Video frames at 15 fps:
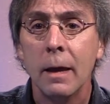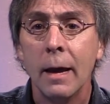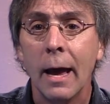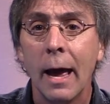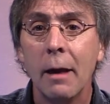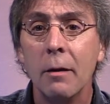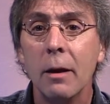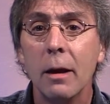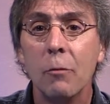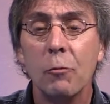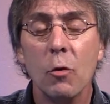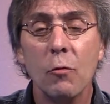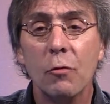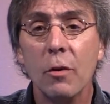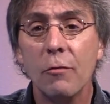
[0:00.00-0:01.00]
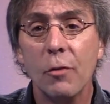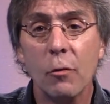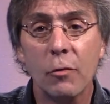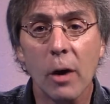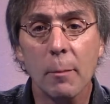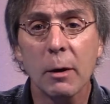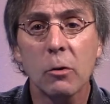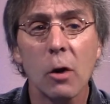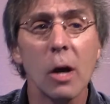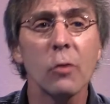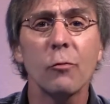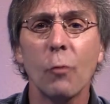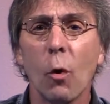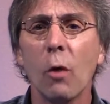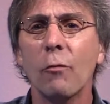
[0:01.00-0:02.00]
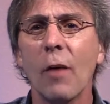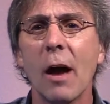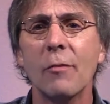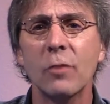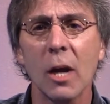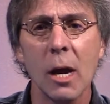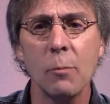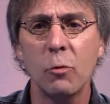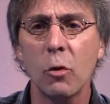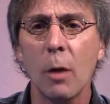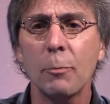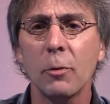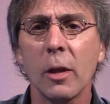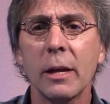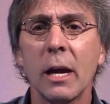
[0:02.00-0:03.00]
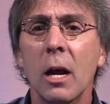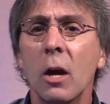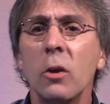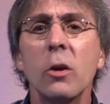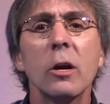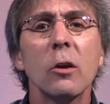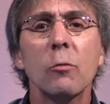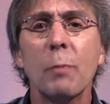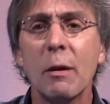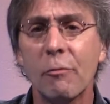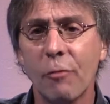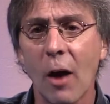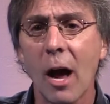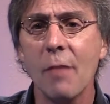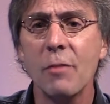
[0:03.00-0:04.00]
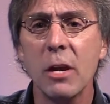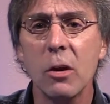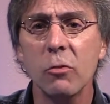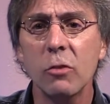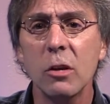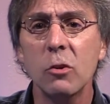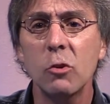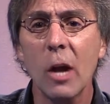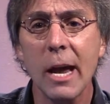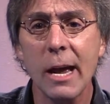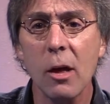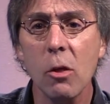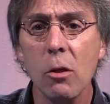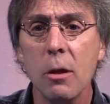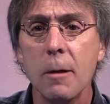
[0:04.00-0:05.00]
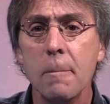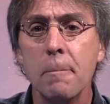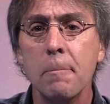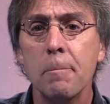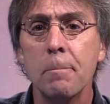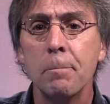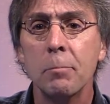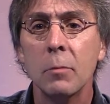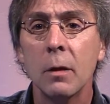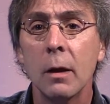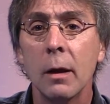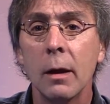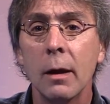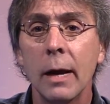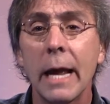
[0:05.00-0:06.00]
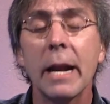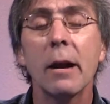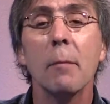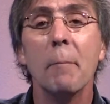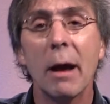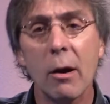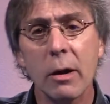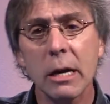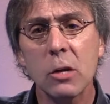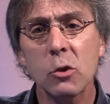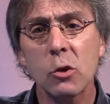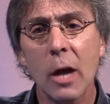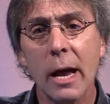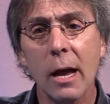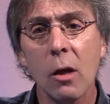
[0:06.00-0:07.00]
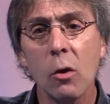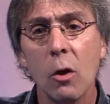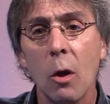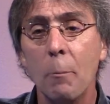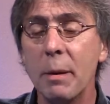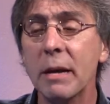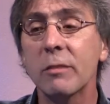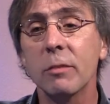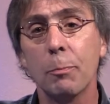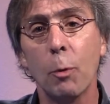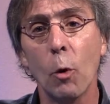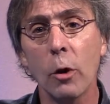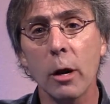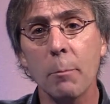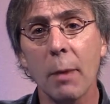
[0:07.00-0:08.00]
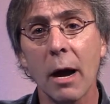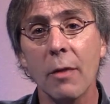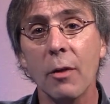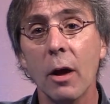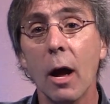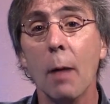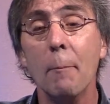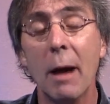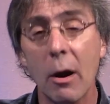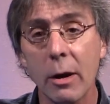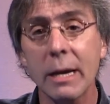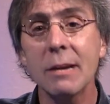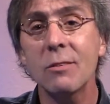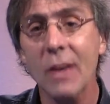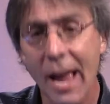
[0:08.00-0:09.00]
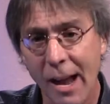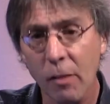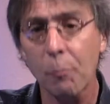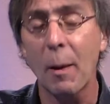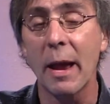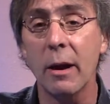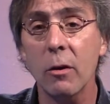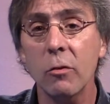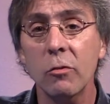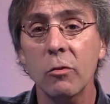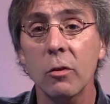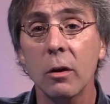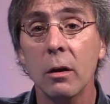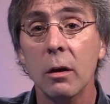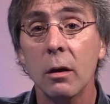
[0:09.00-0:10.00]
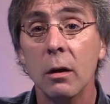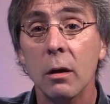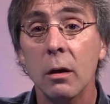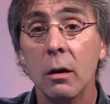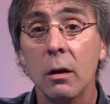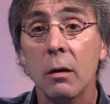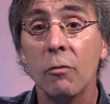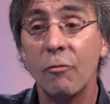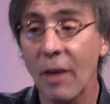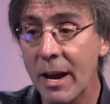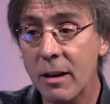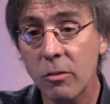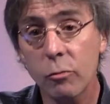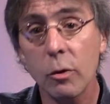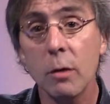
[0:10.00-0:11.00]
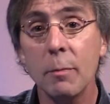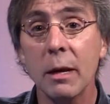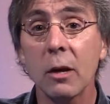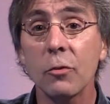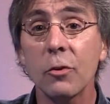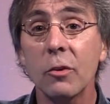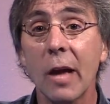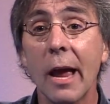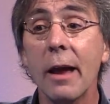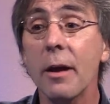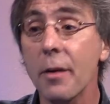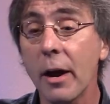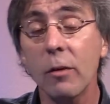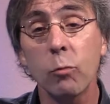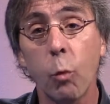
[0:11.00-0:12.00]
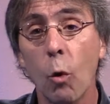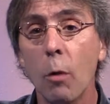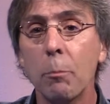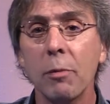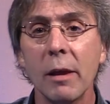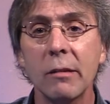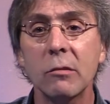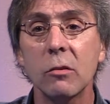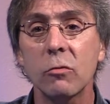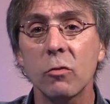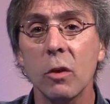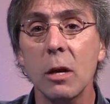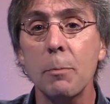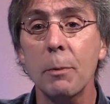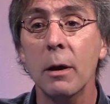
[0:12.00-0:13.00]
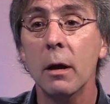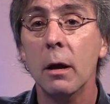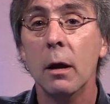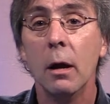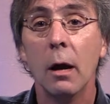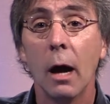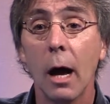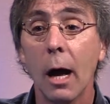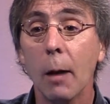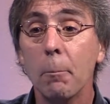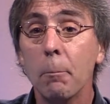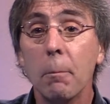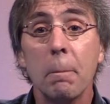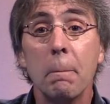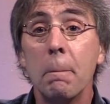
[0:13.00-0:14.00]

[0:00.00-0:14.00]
And if you've come across 4 or 5 times, you're up to you're going to spend 5 years in jail, in an American jail, being supported by the American taxpayers, fed 3 meals a day, a nice warm place to sleep, all